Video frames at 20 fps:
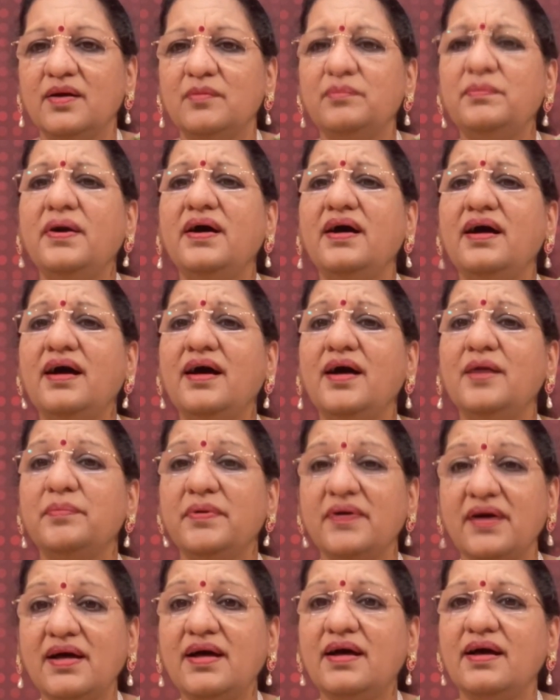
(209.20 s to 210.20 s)
pa,
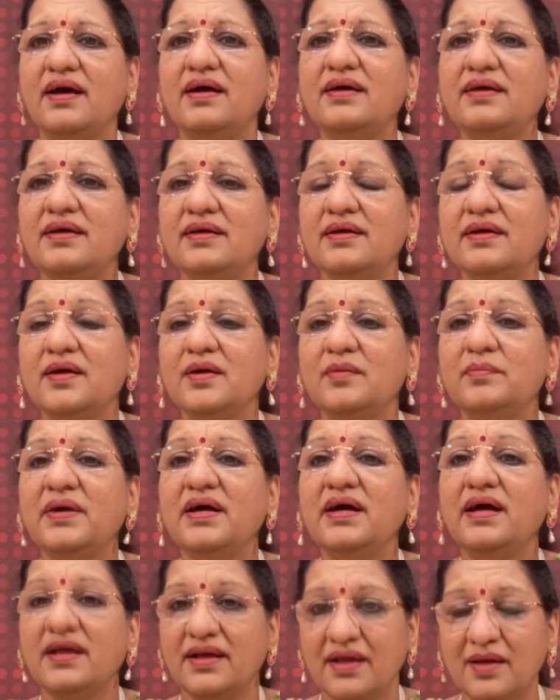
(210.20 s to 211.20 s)
pa,
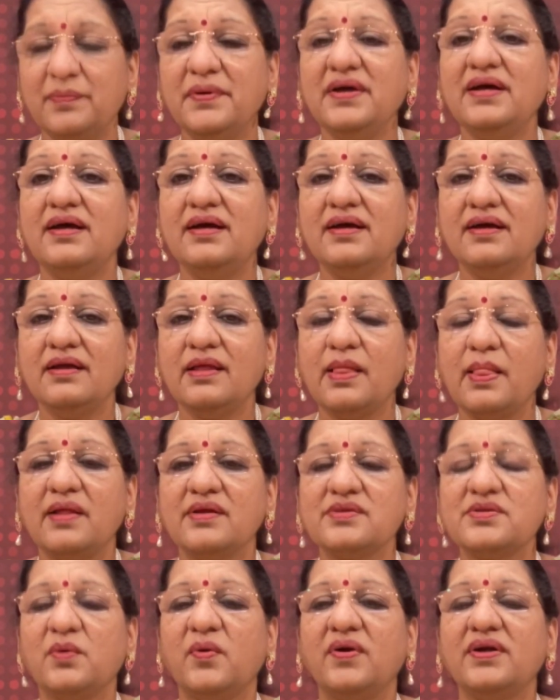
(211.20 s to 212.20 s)
pa, ga, pa.
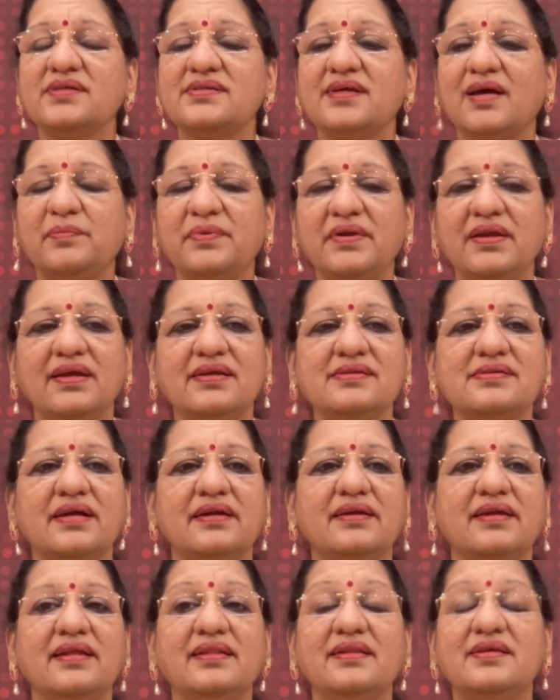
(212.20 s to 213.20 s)
So what is happening is
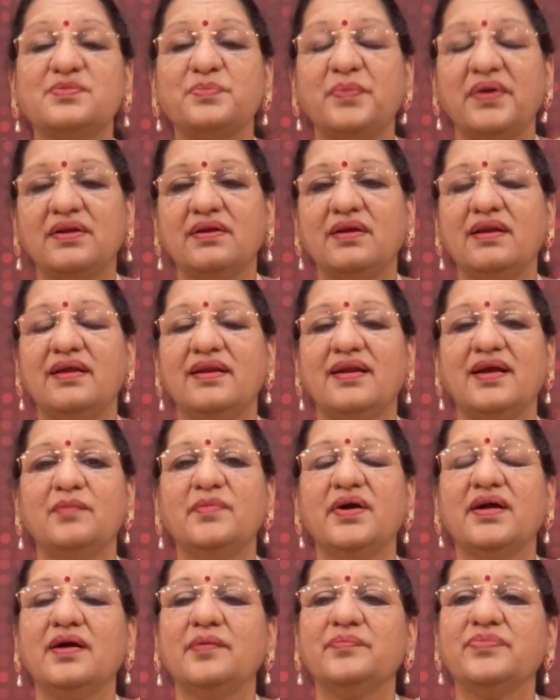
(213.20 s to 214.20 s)
that in this particular
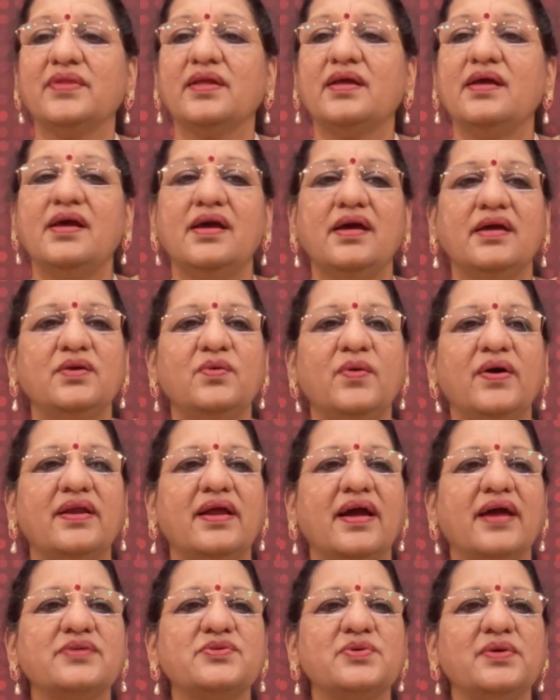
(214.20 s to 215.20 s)
gamakam, you are
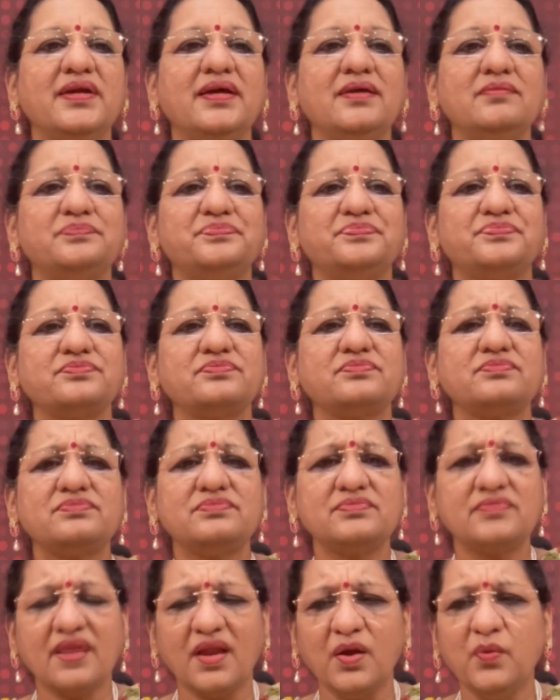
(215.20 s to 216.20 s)
actually,
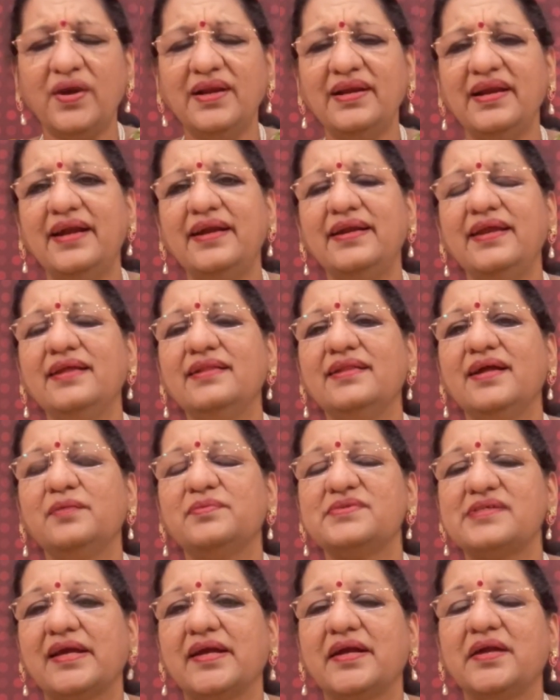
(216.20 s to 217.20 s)
while hitting that
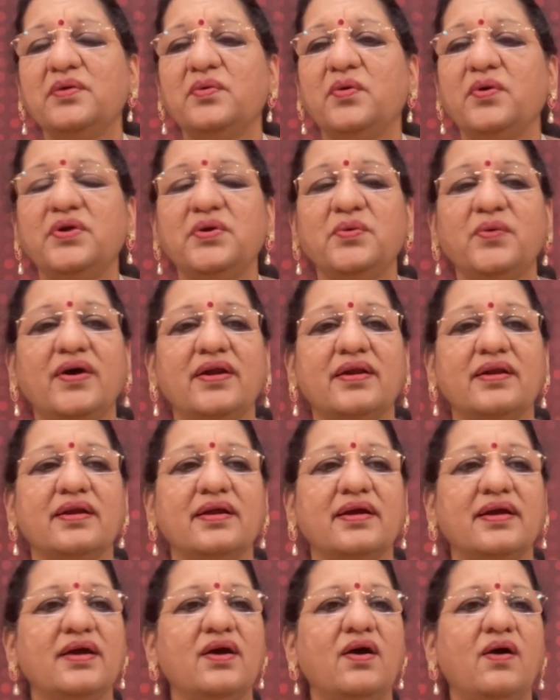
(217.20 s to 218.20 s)
second note, you are
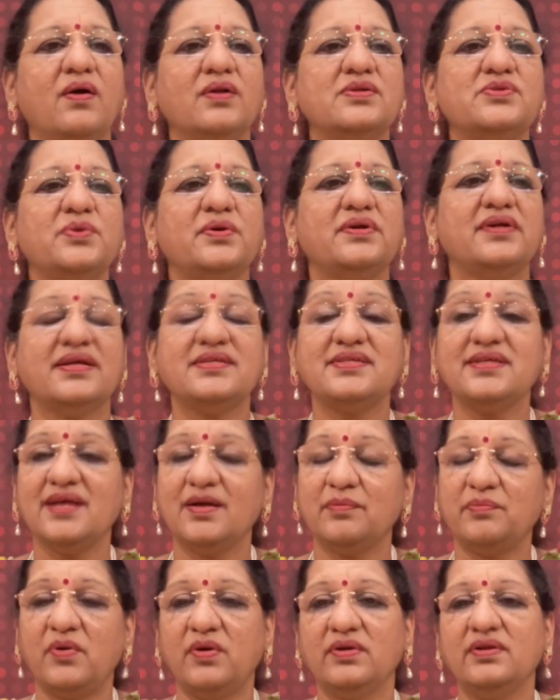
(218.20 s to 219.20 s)
also touching
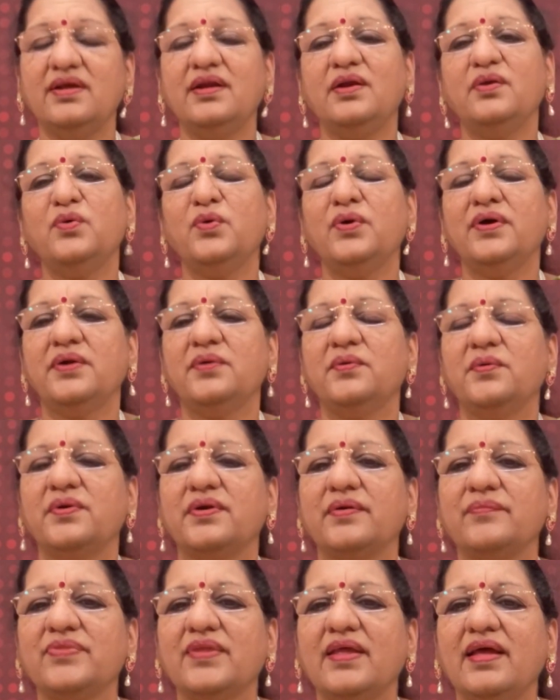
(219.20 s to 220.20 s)
upon the lower note.
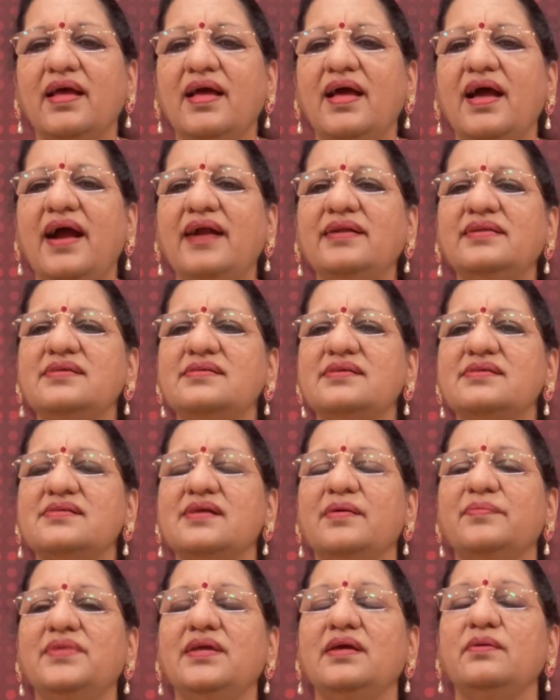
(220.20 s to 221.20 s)
And this is
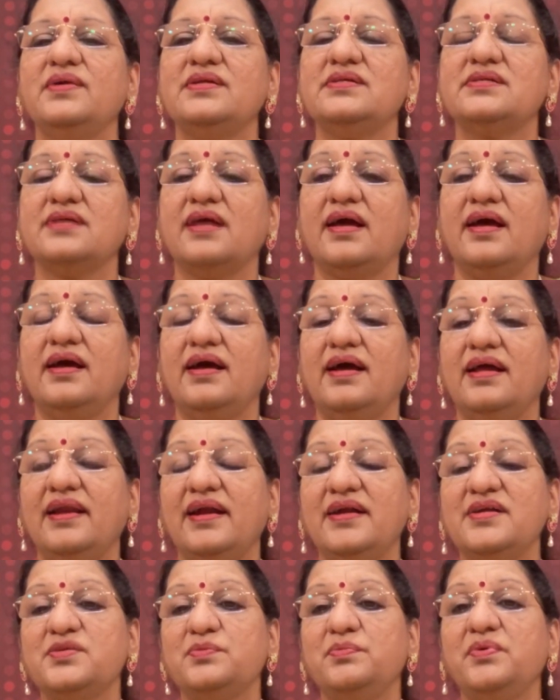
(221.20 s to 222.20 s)
something which
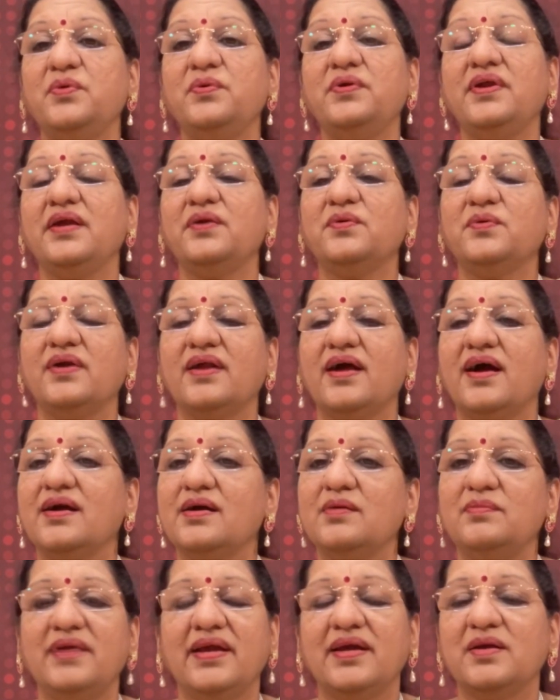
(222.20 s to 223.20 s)
lends beauty to a
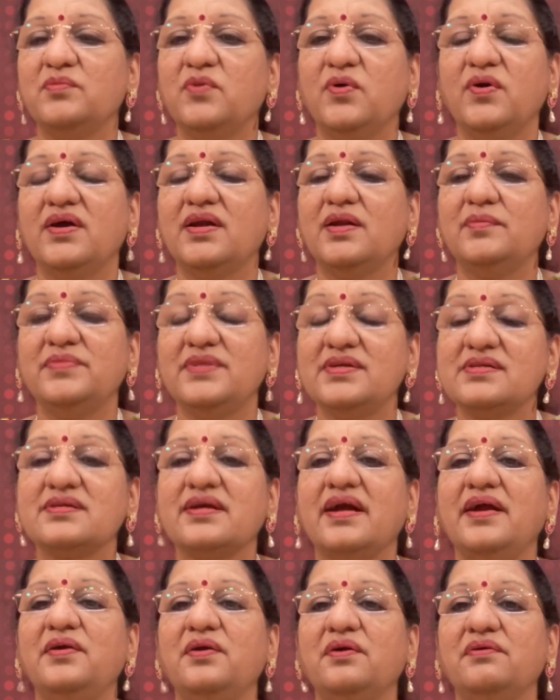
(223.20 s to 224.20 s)
ragam like Mohanam, this
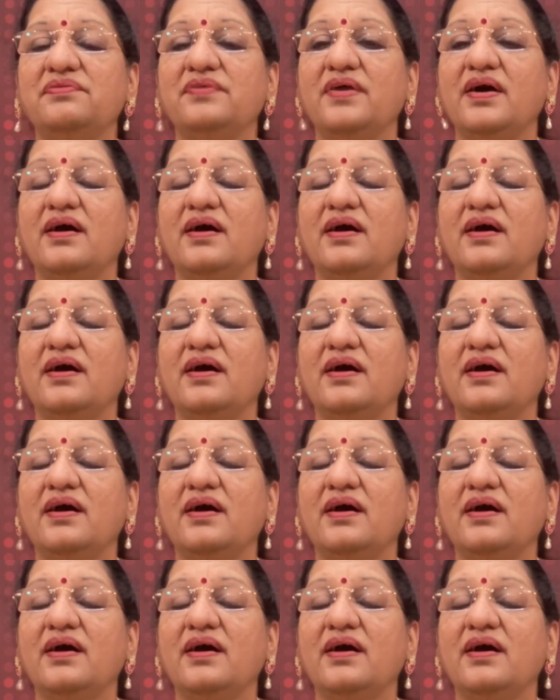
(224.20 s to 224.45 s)
kind of